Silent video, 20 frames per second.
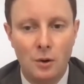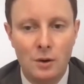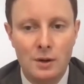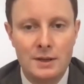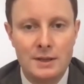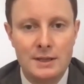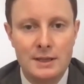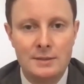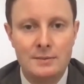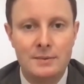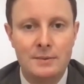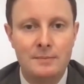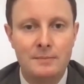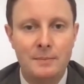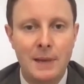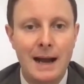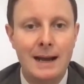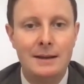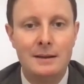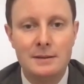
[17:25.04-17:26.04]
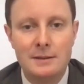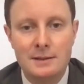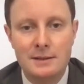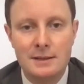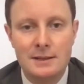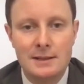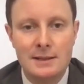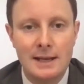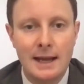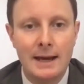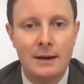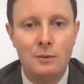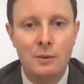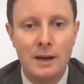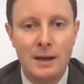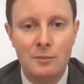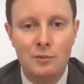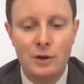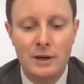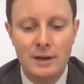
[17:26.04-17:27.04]
All this balance, this
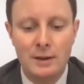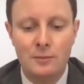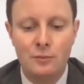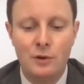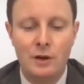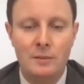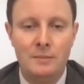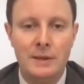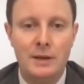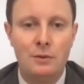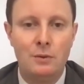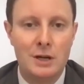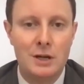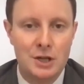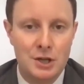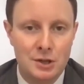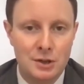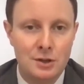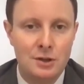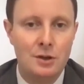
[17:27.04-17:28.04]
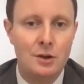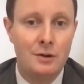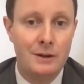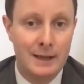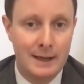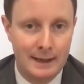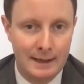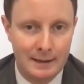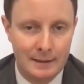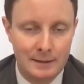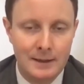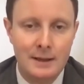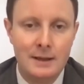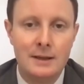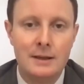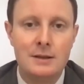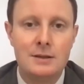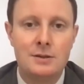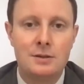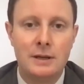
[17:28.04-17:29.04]
equilibrium will be questioned again.
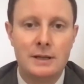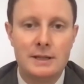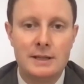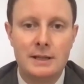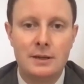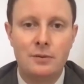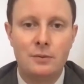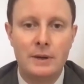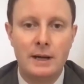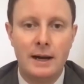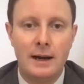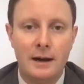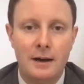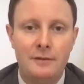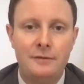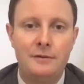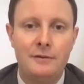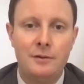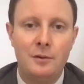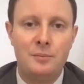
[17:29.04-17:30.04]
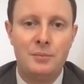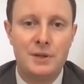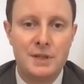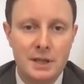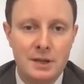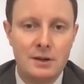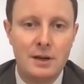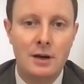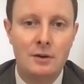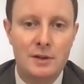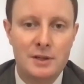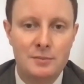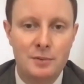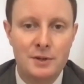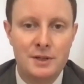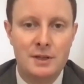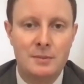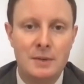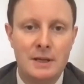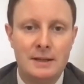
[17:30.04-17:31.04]
So I think we have a particular
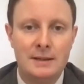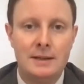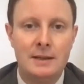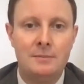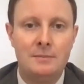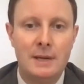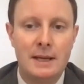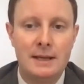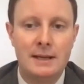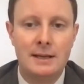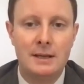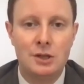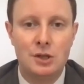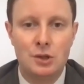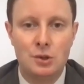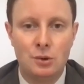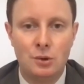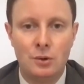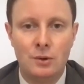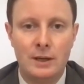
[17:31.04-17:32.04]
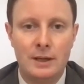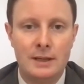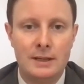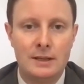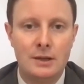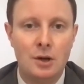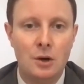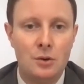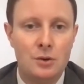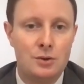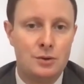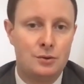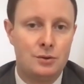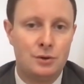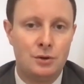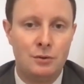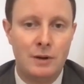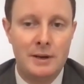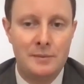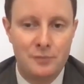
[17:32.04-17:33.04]
responsibility in making sure it goes
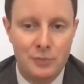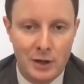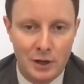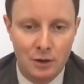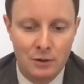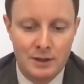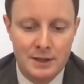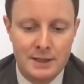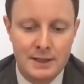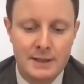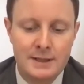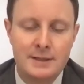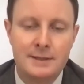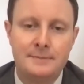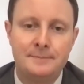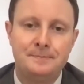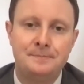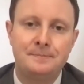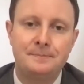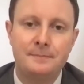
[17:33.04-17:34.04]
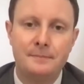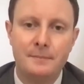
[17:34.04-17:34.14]
to the right priorities.